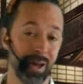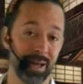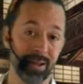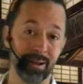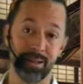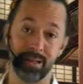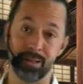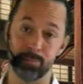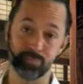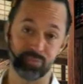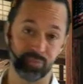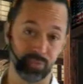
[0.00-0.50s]

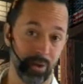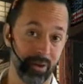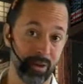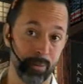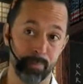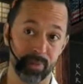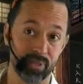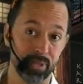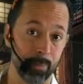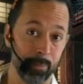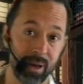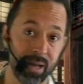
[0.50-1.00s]
I'm sorry, but
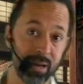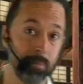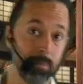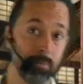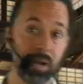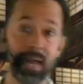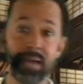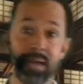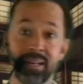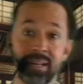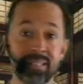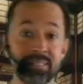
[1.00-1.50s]
the bottom
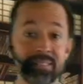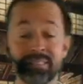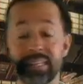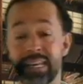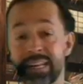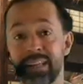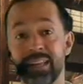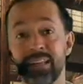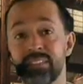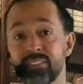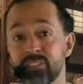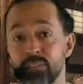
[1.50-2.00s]
line is that
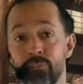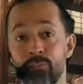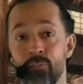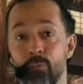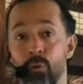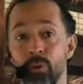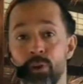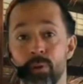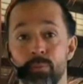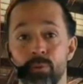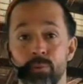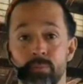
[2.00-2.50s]
it's
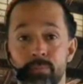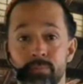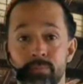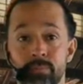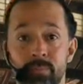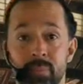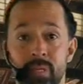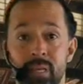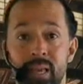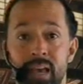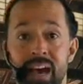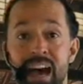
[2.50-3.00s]
affordable.
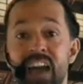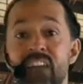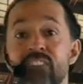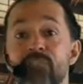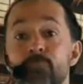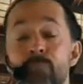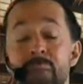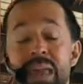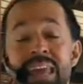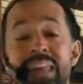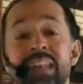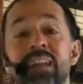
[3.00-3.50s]
I've
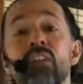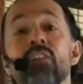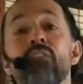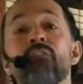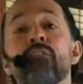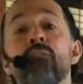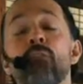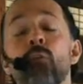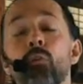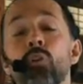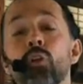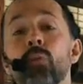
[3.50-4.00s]
made it
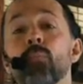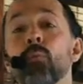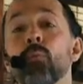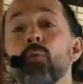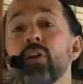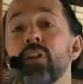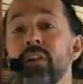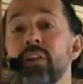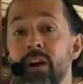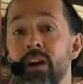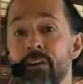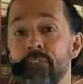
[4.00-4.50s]
affordable
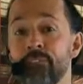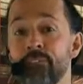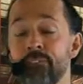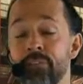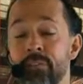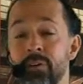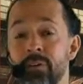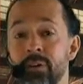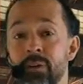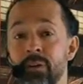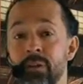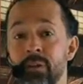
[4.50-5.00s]
enough
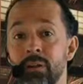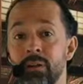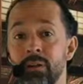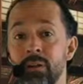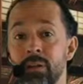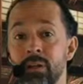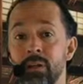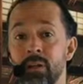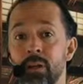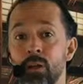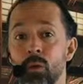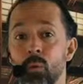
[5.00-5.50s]

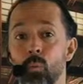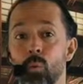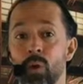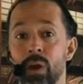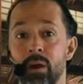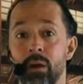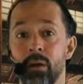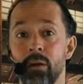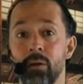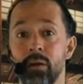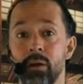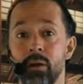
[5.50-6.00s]

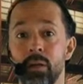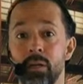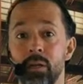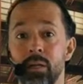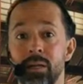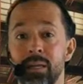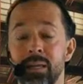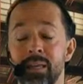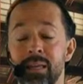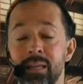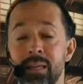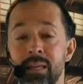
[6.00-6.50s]
where
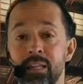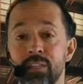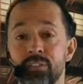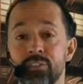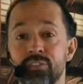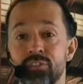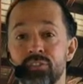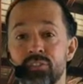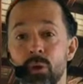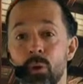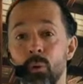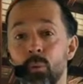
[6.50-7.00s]
it's
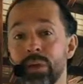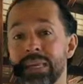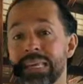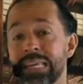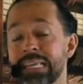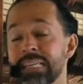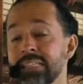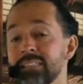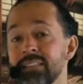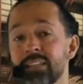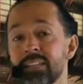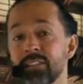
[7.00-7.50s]
so
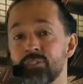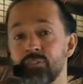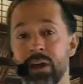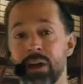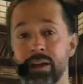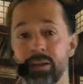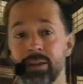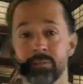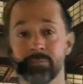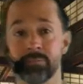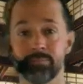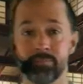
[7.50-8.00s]
easy to try.
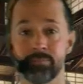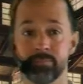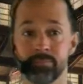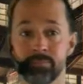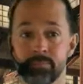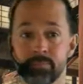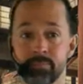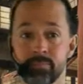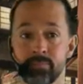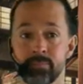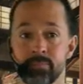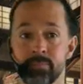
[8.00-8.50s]

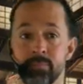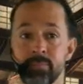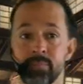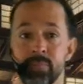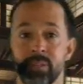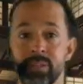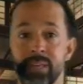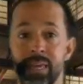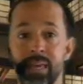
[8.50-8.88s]
Okay?